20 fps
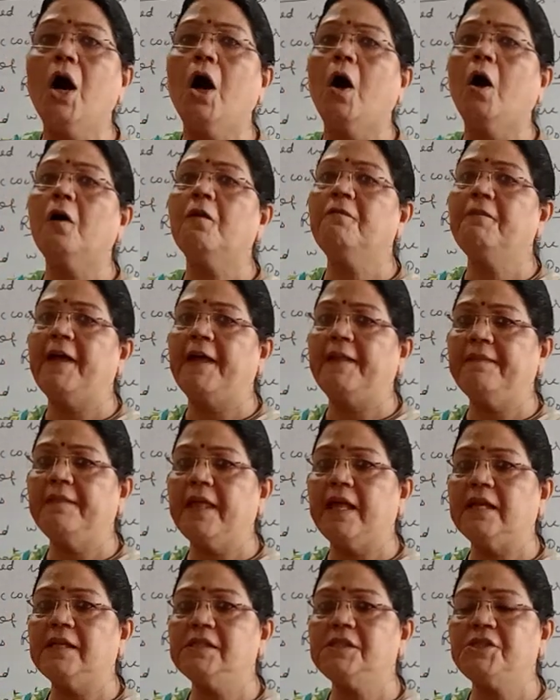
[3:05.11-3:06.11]
or when
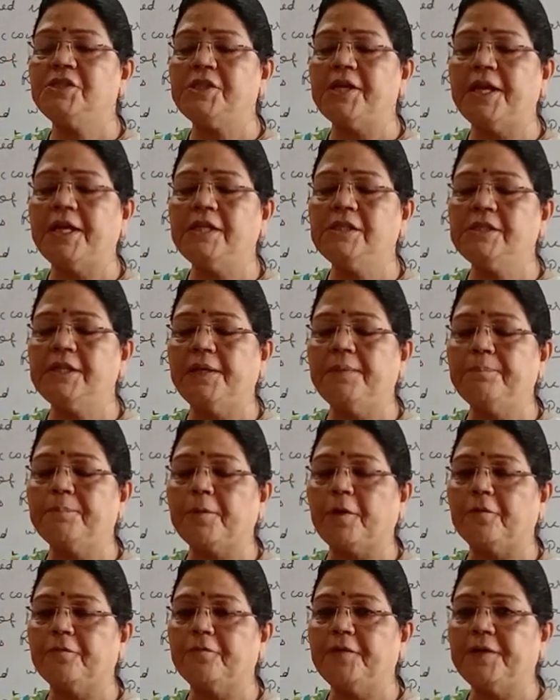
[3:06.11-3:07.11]
there is change in
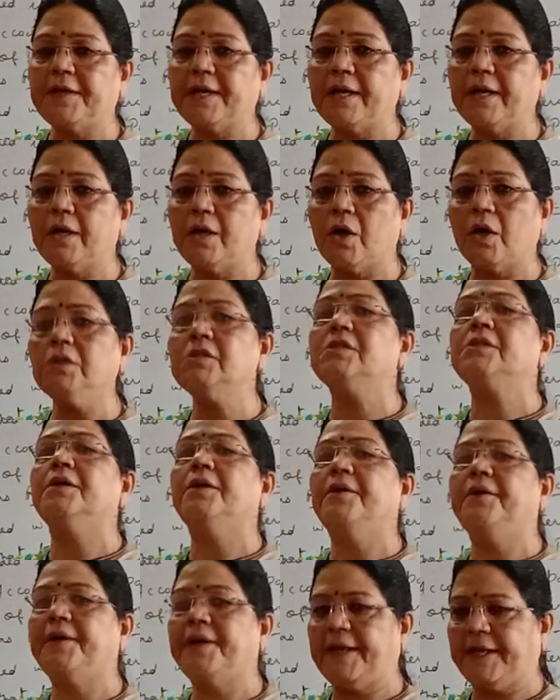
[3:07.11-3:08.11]
profit and
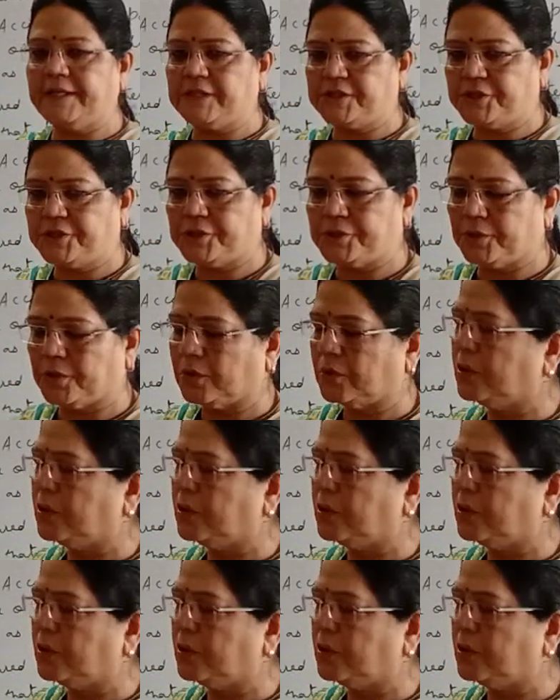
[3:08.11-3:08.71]
loss ratio.